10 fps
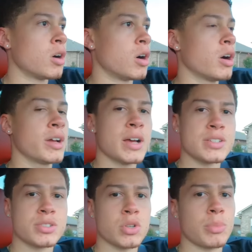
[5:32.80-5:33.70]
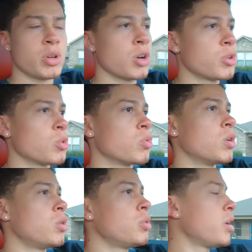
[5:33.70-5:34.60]
Alright guys, so I'm here on the
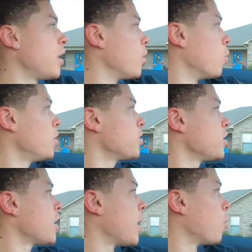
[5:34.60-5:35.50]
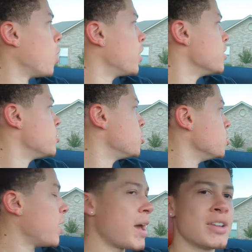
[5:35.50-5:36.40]
road, and one thing that I wanted
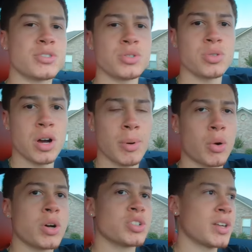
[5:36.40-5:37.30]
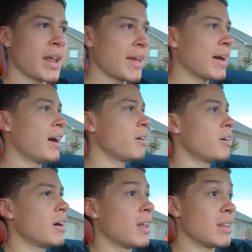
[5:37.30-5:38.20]
to answer, a question that I got
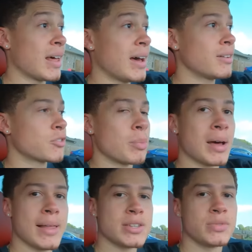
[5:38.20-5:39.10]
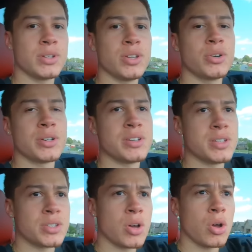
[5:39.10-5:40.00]
a lot from my last video
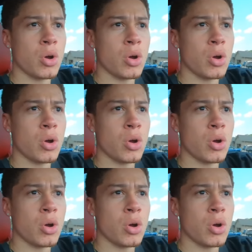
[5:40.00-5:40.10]
is,